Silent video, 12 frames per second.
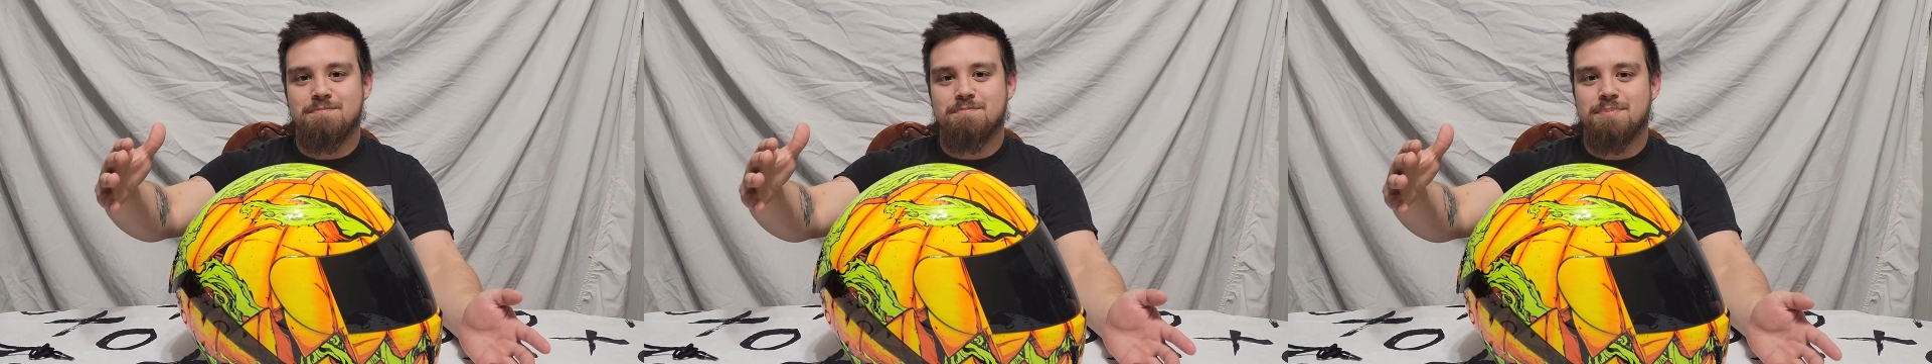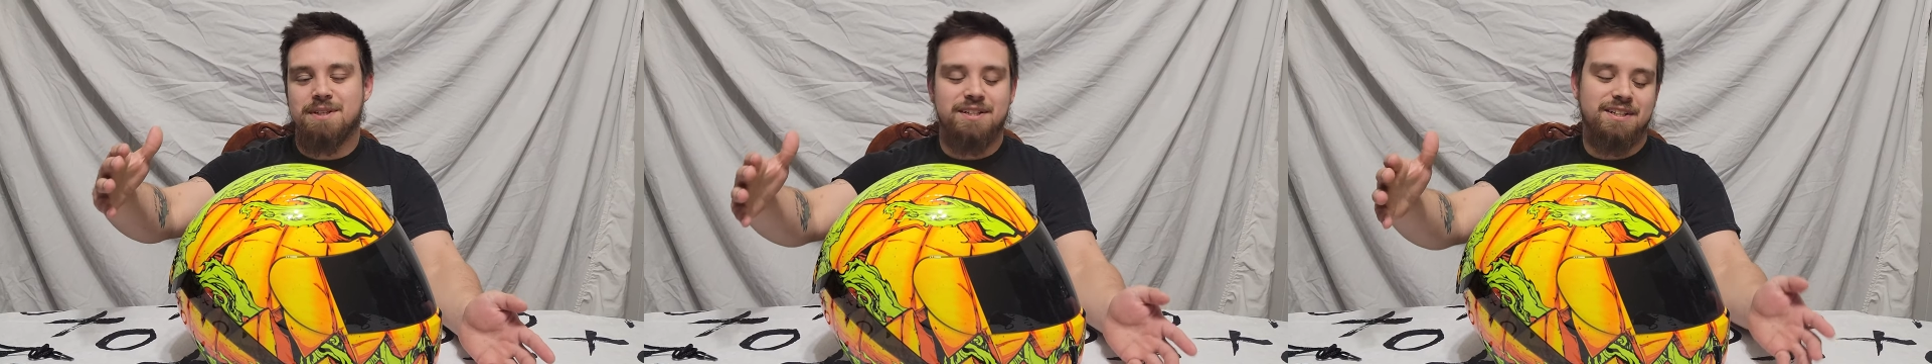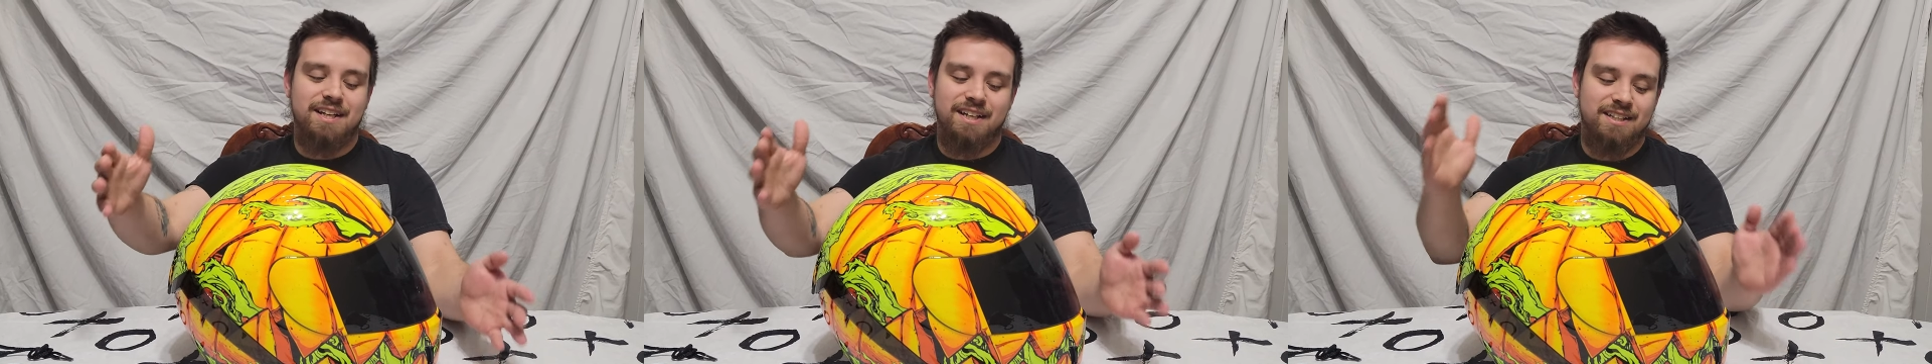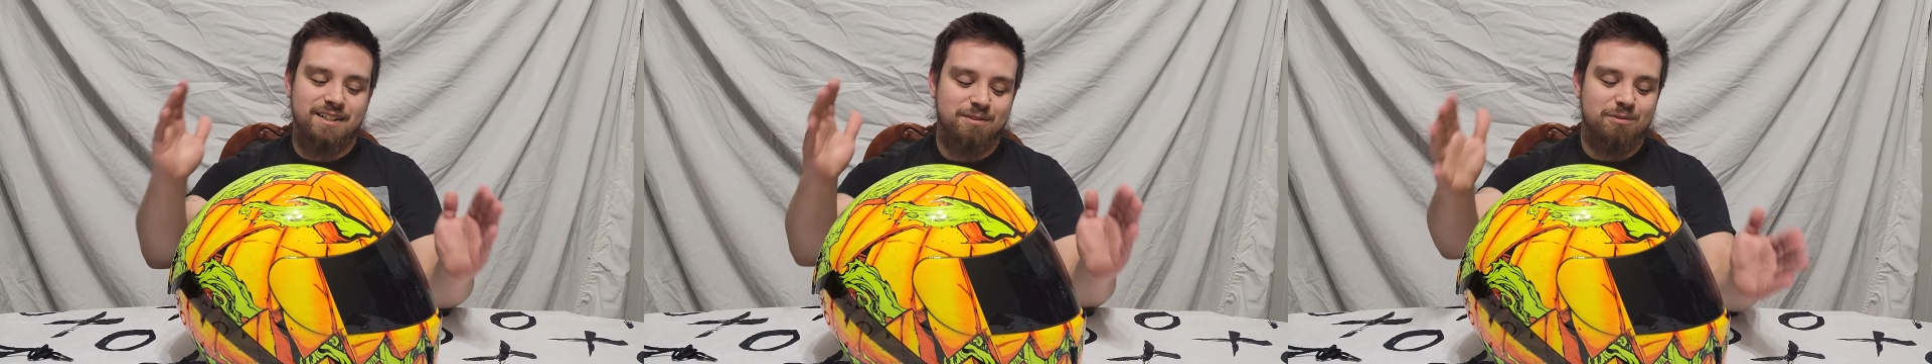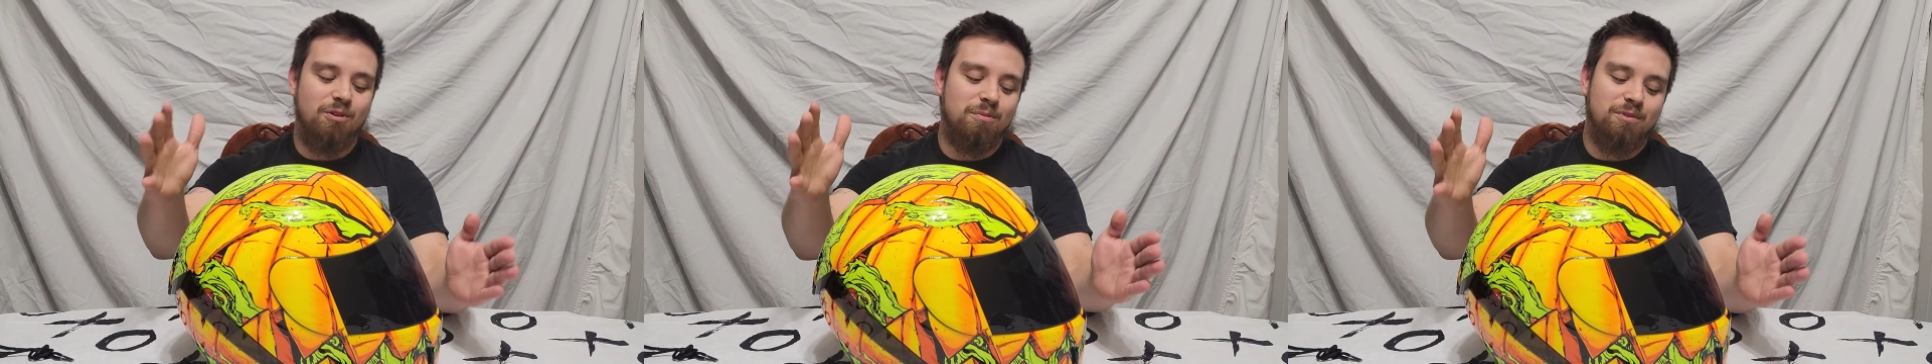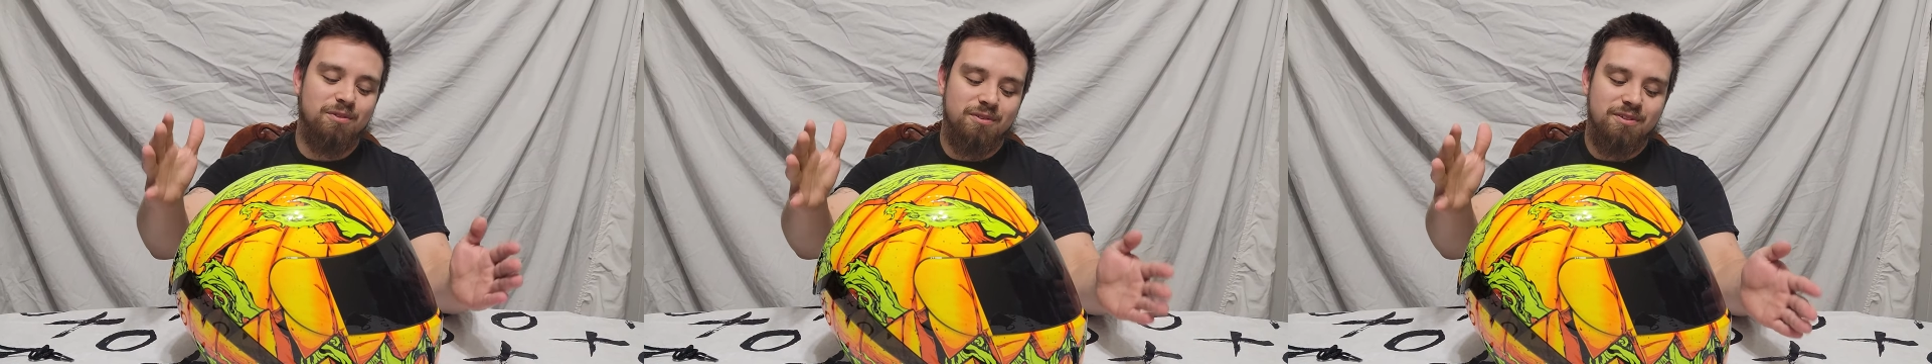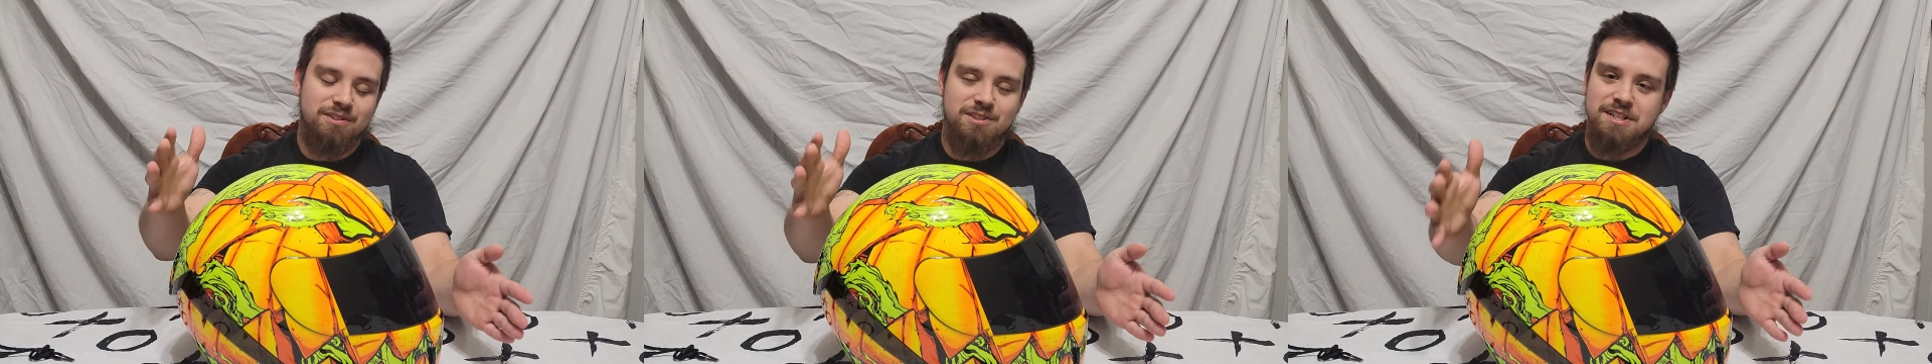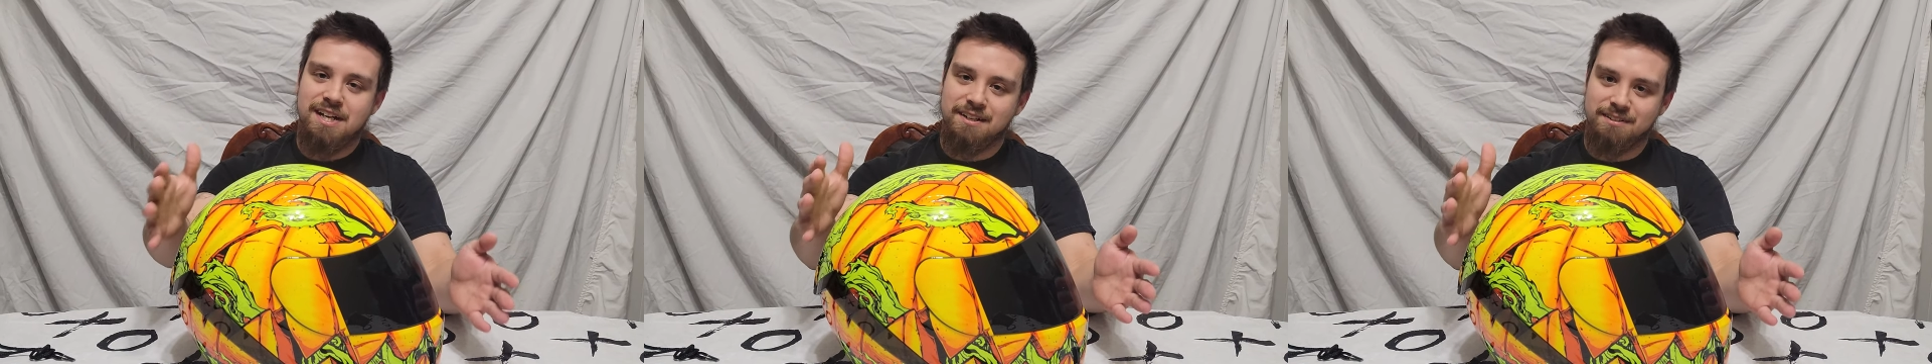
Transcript: being like a normal jack